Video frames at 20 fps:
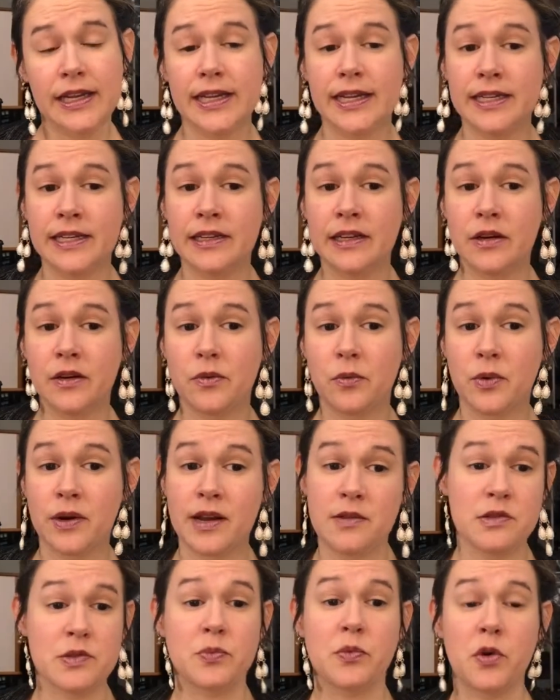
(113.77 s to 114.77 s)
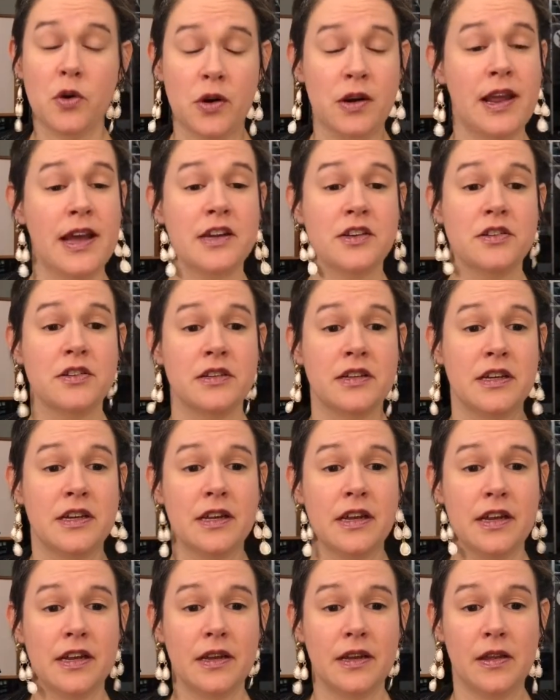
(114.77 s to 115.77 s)
And when I was born,
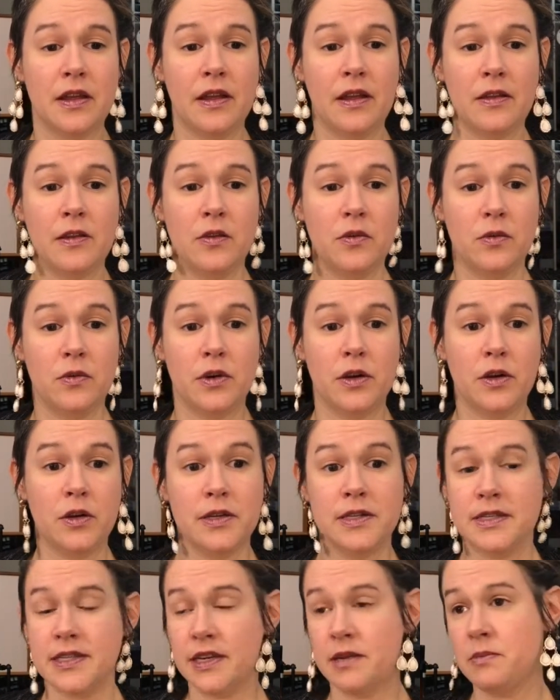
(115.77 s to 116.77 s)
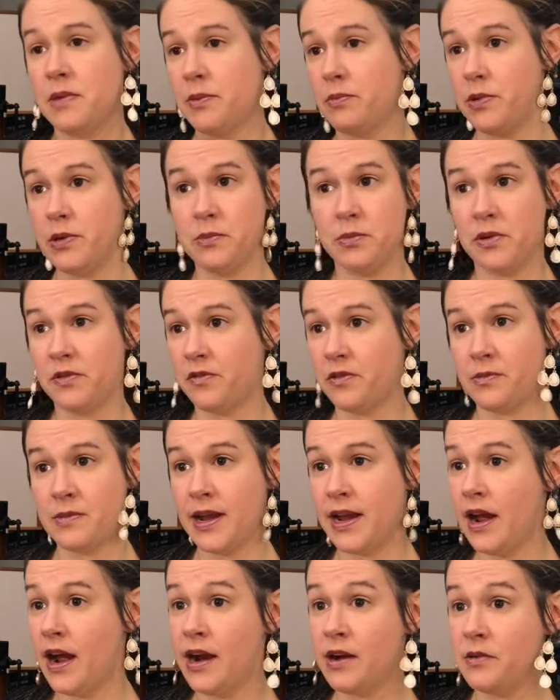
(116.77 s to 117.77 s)
actually, you couldn't tell my pupil from
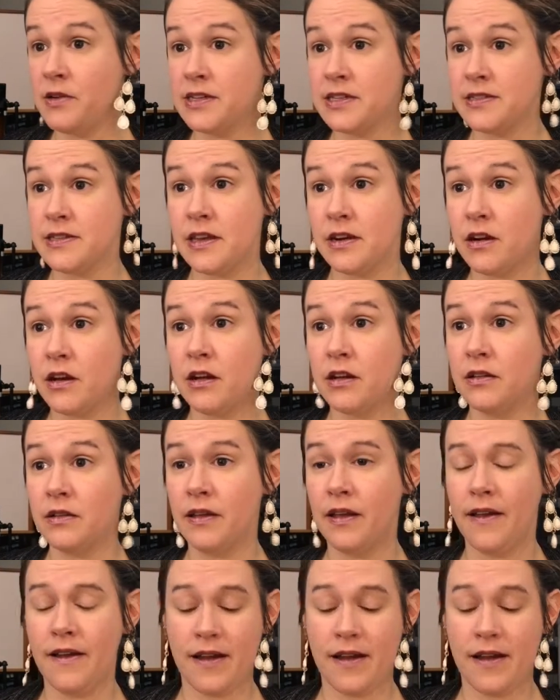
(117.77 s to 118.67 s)
my iris at all.